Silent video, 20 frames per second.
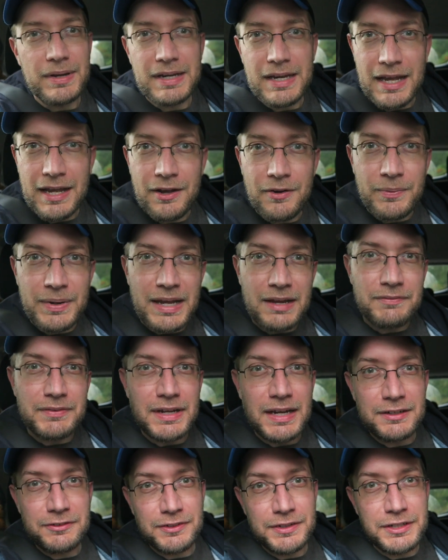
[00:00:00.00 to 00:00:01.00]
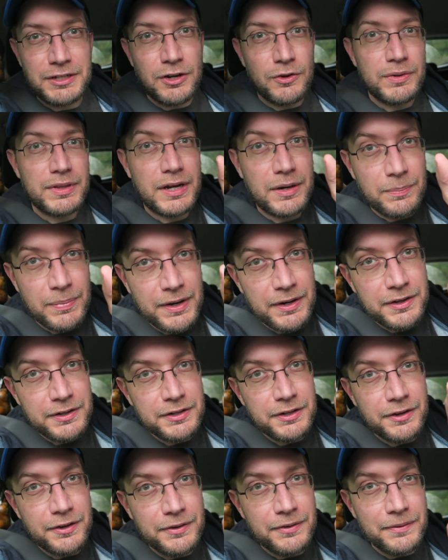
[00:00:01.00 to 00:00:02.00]
but now we have to actually go with our
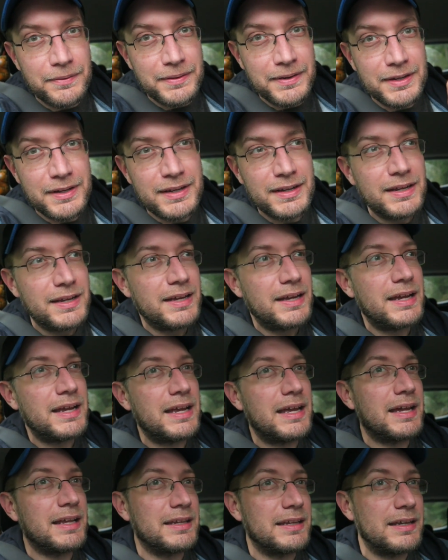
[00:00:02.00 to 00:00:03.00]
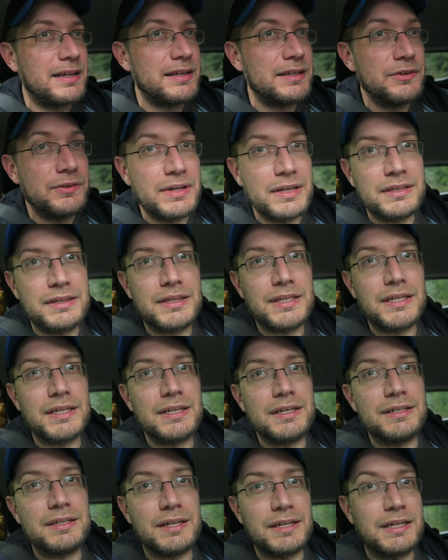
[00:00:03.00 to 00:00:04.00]
barcode and you get
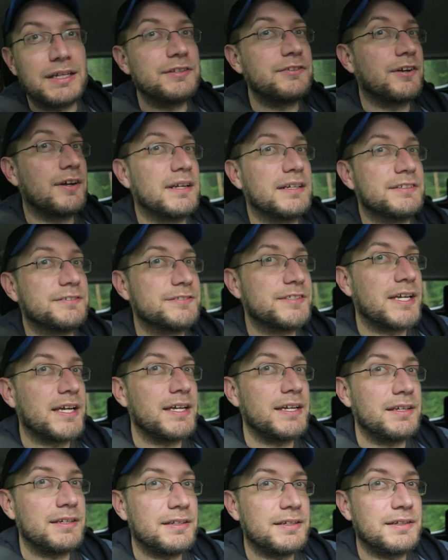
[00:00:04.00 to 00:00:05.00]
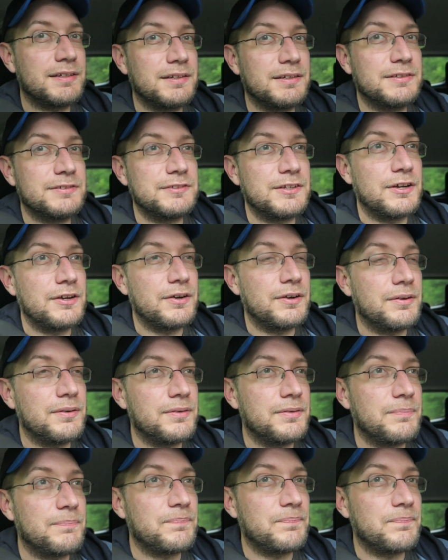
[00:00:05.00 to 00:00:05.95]
the tickets on site. So, so instead